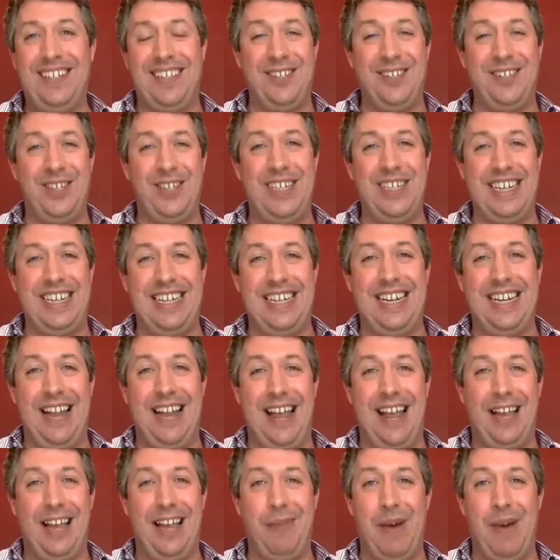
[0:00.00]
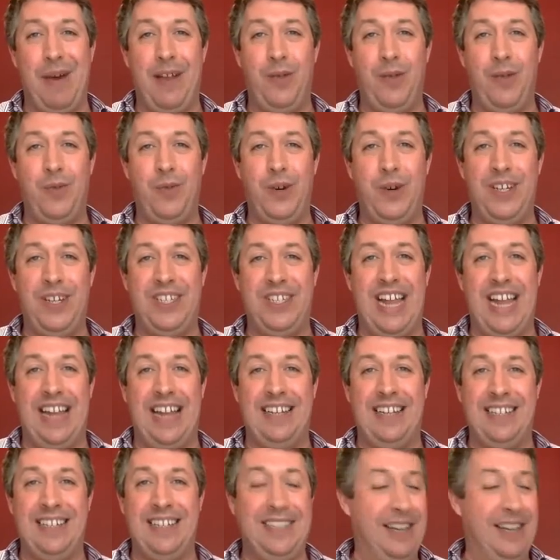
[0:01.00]
that she didn't like about the British
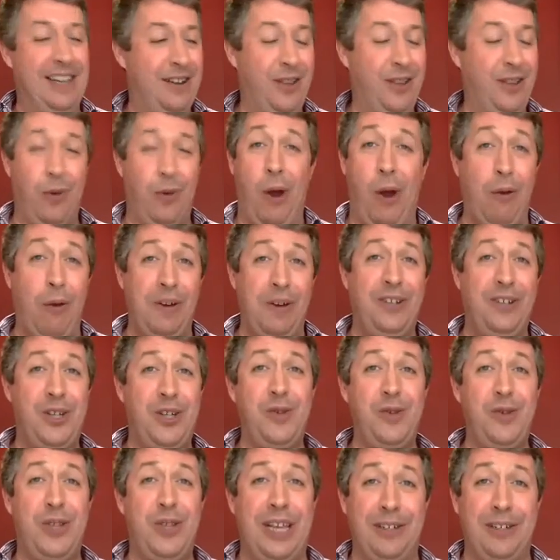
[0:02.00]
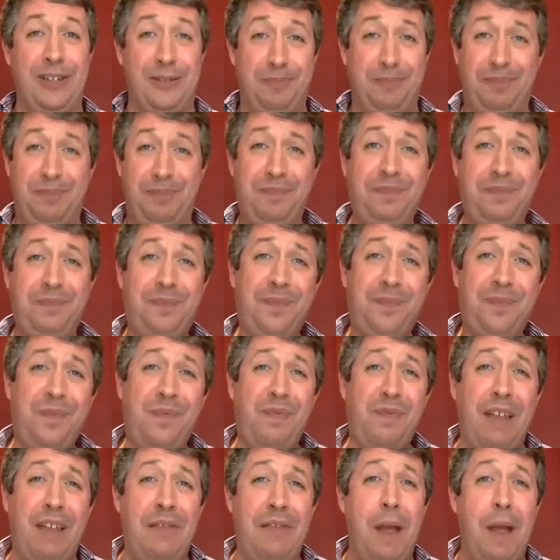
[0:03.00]
Standard. There were only two things.
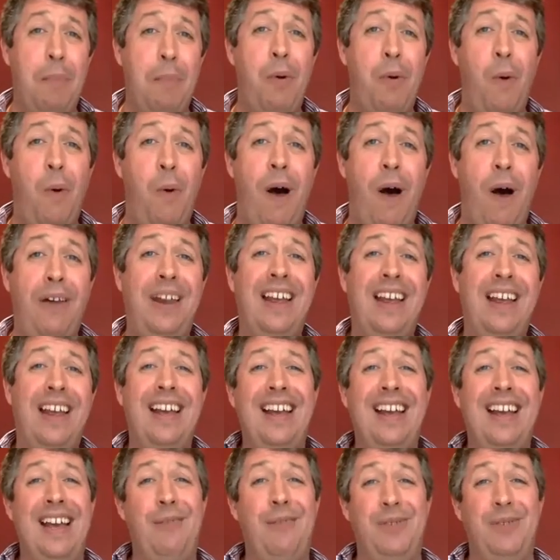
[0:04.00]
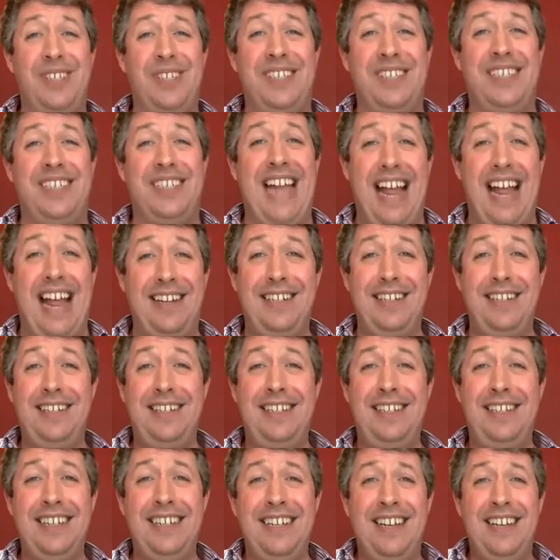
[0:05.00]
Number one, it was a standard,
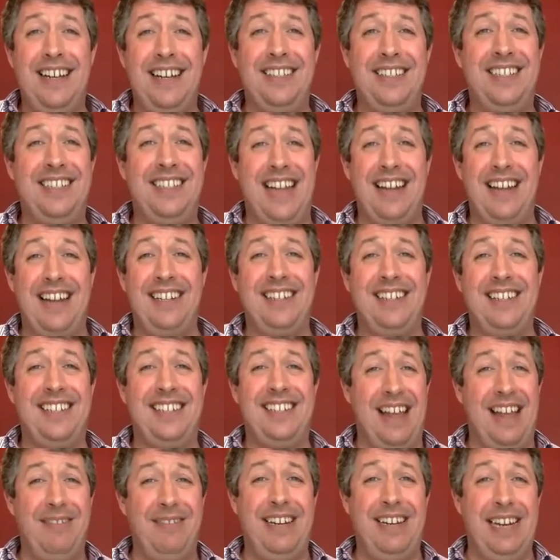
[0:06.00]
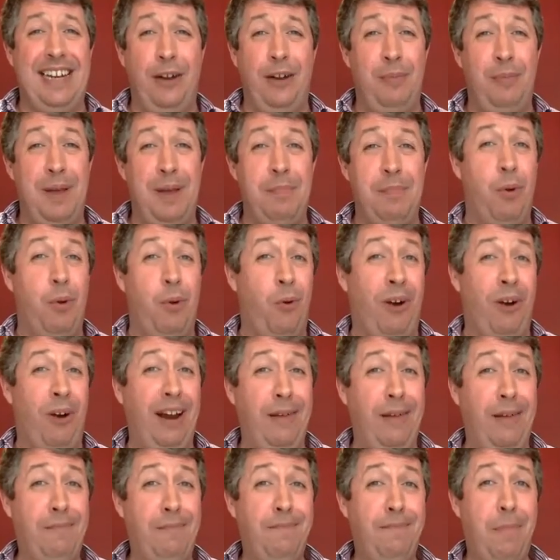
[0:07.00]
and standards sounded a little bit
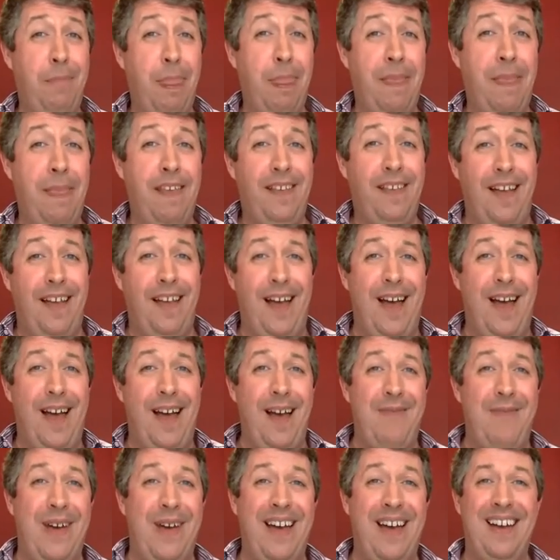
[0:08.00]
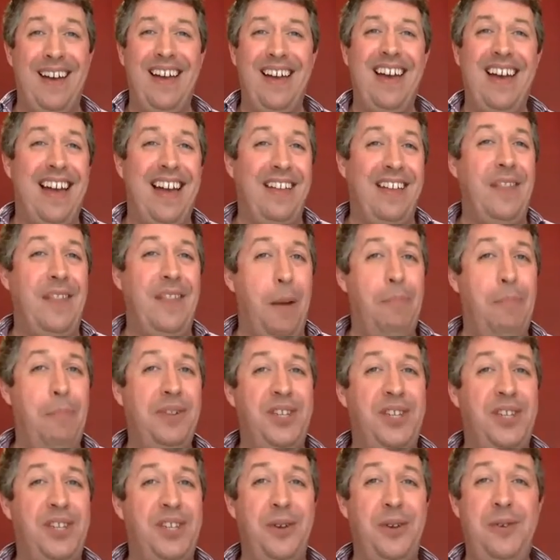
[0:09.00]
boring. And number
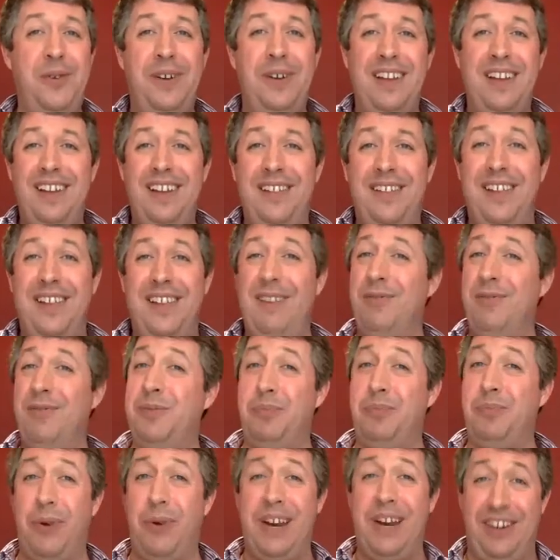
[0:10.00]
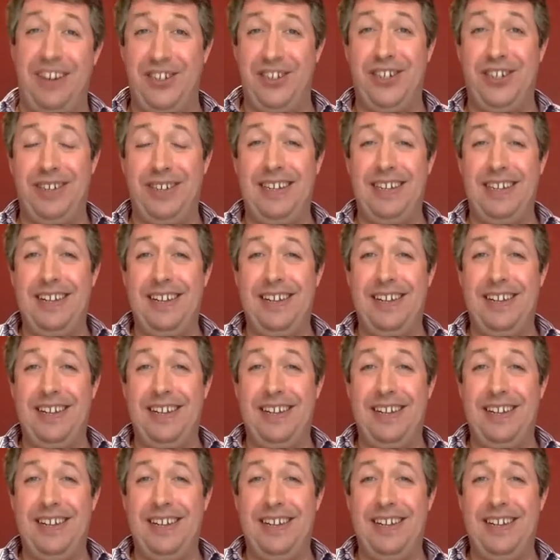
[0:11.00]
two, that it was British,